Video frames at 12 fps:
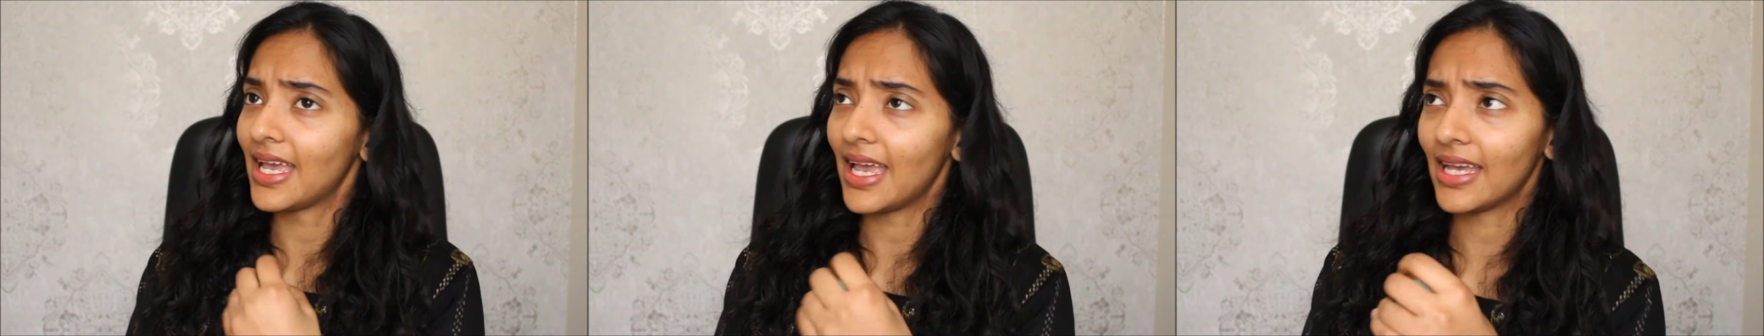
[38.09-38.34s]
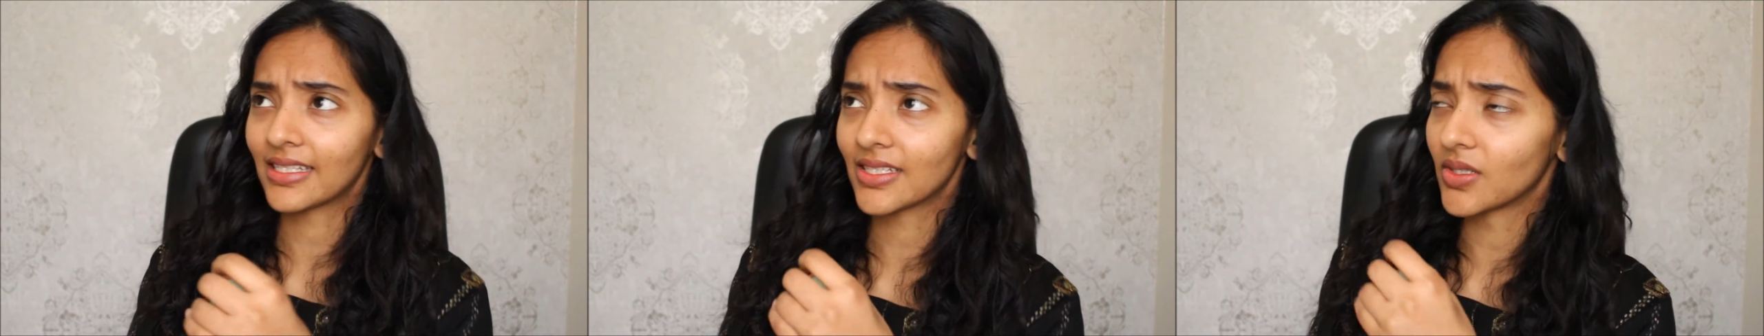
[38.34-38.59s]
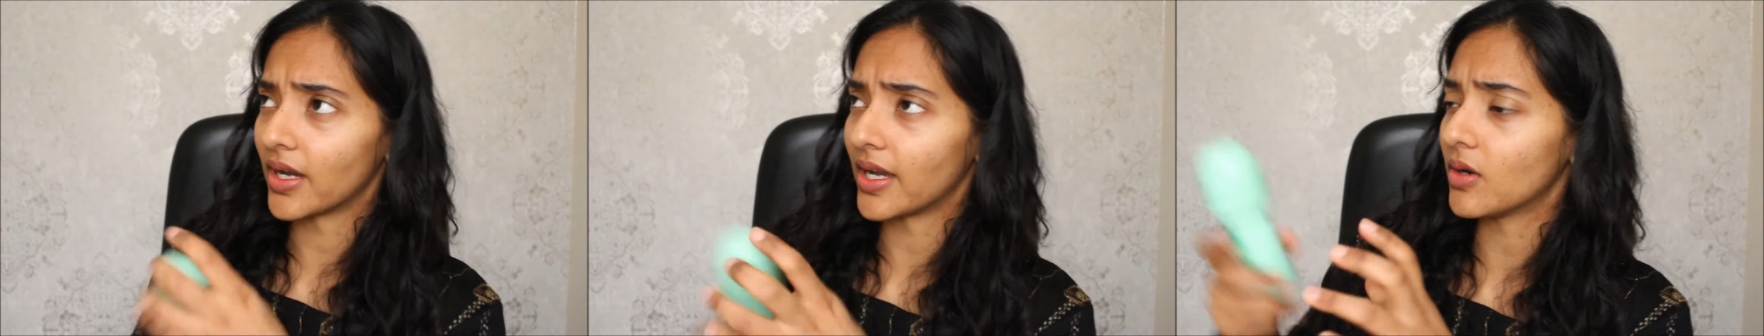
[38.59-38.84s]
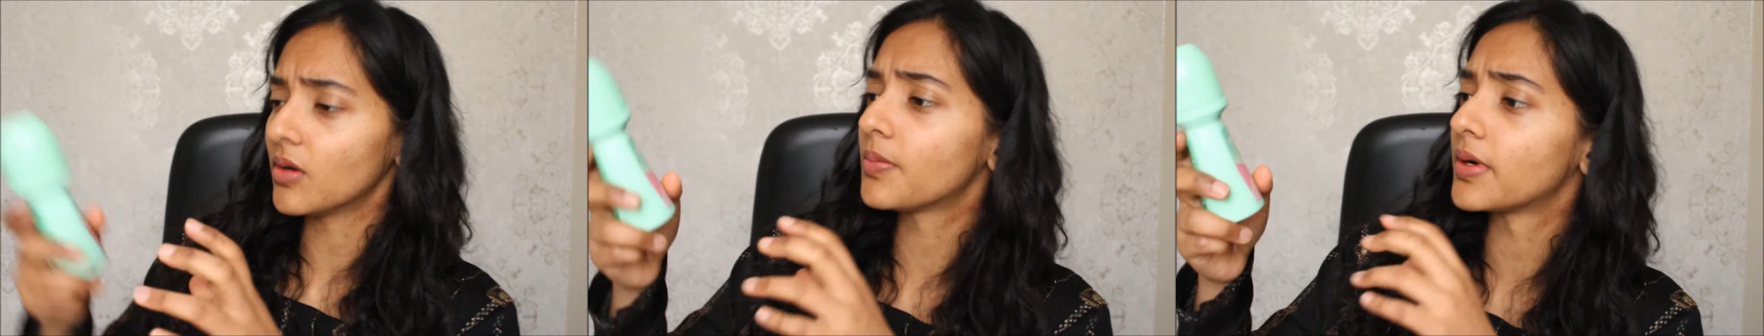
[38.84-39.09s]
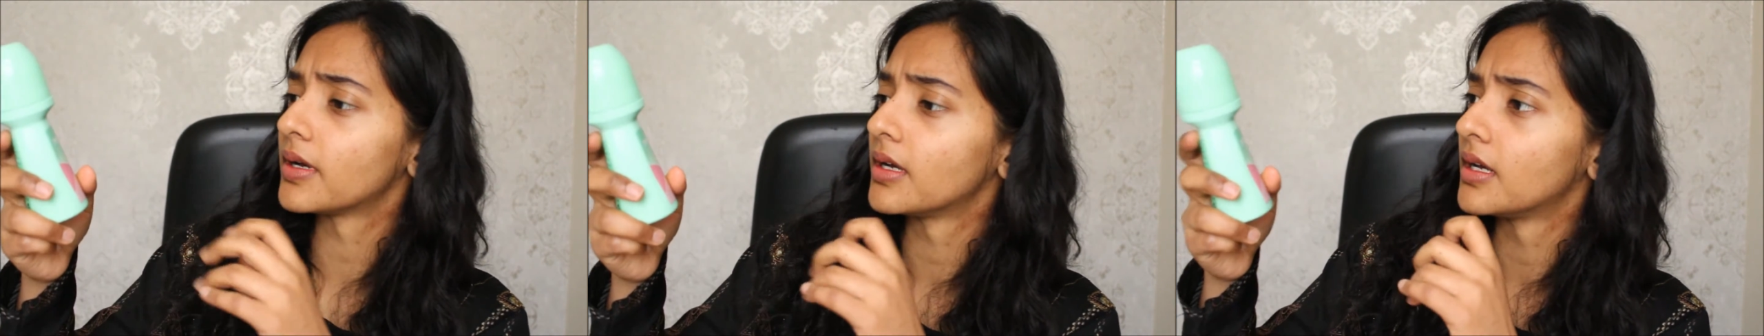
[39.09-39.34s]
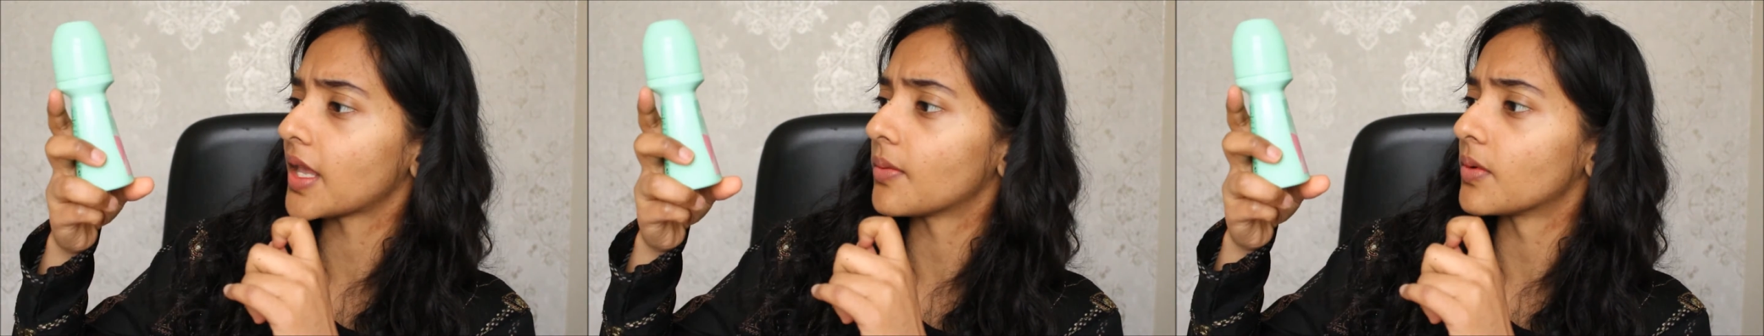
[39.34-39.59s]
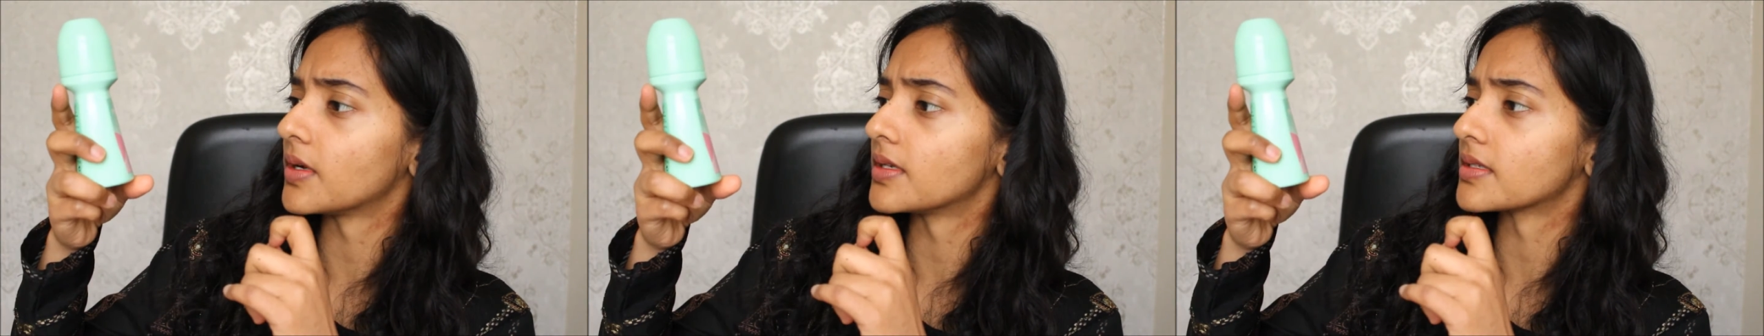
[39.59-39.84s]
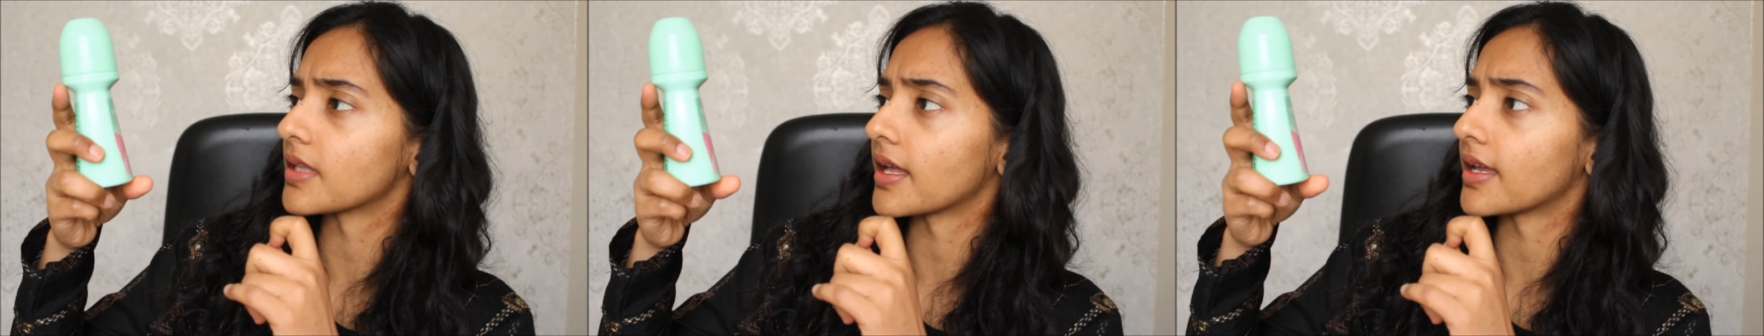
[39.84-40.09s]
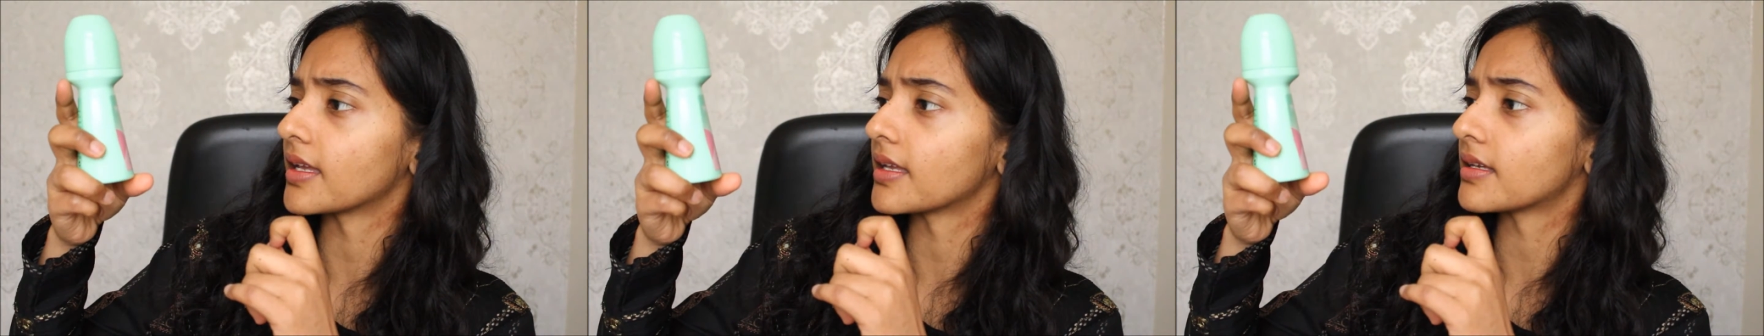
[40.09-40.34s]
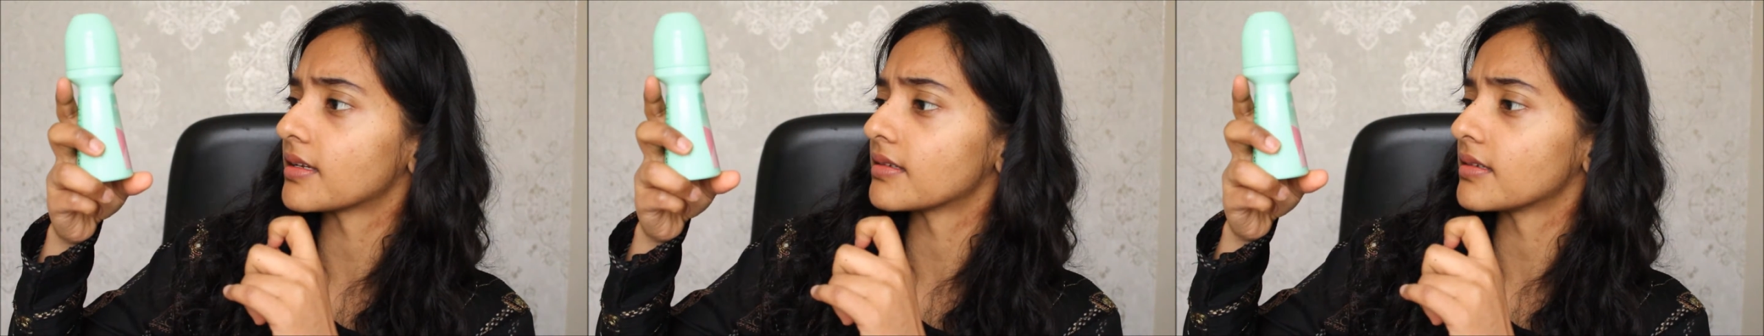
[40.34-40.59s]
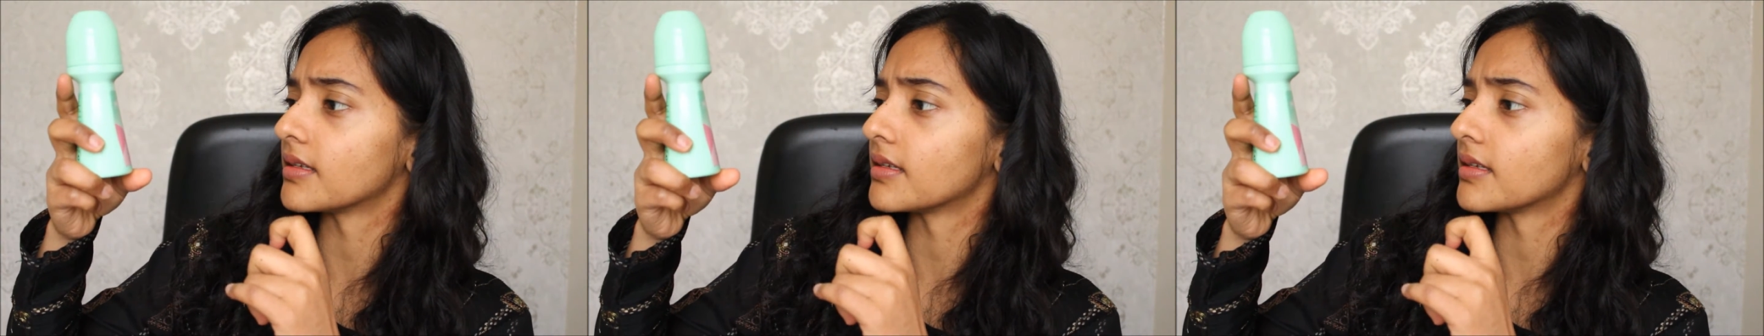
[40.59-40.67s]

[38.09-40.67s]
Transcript: It did not help. It was like,